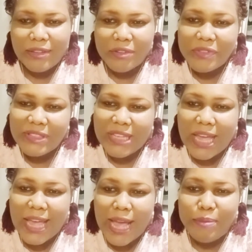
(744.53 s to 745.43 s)
or if it's
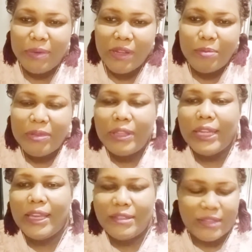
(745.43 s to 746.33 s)
not applicable, I
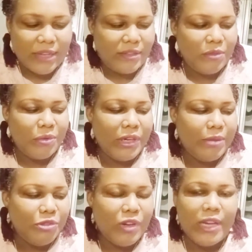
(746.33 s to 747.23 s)
guess that's the word
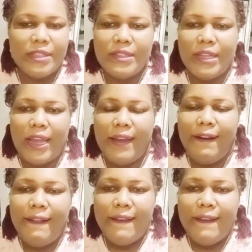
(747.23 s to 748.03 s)
I'm trying to say.